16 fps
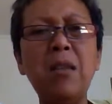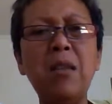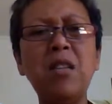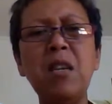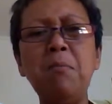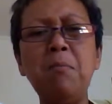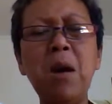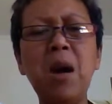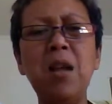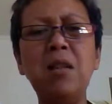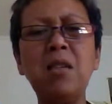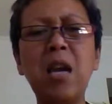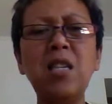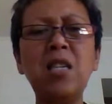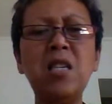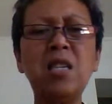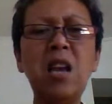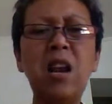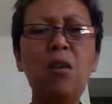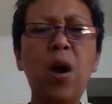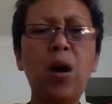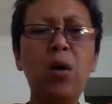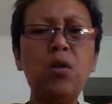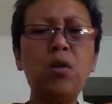months and months,
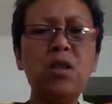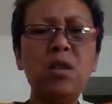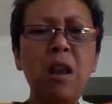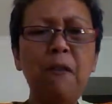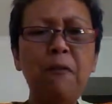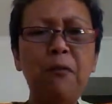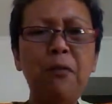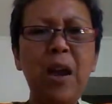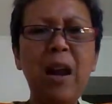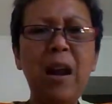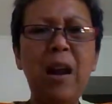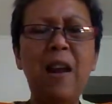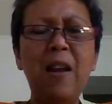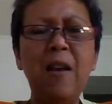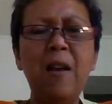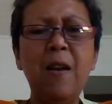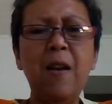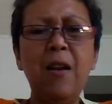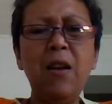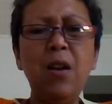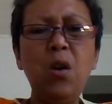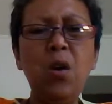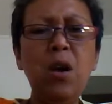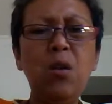I could still feel,
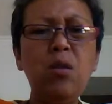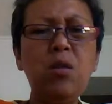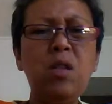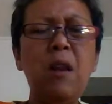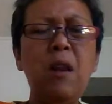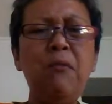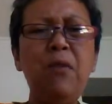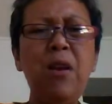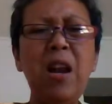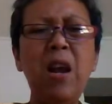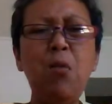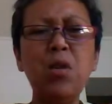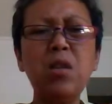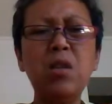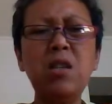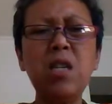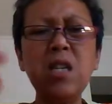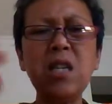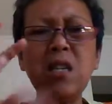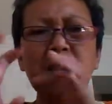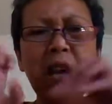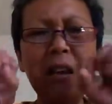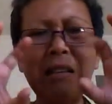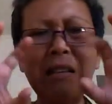I could still feel it
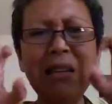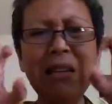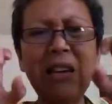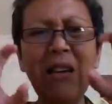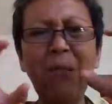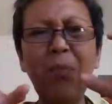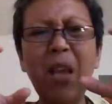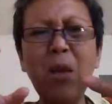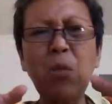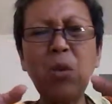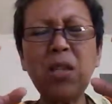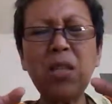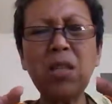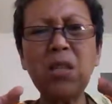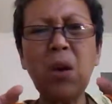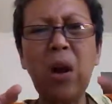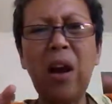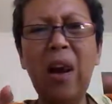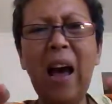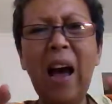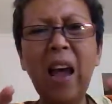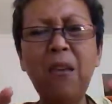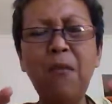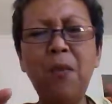was just like, it
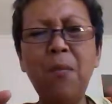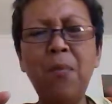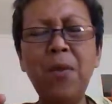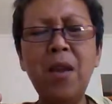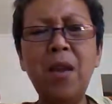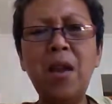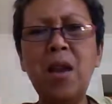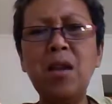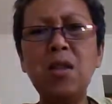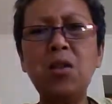was alive.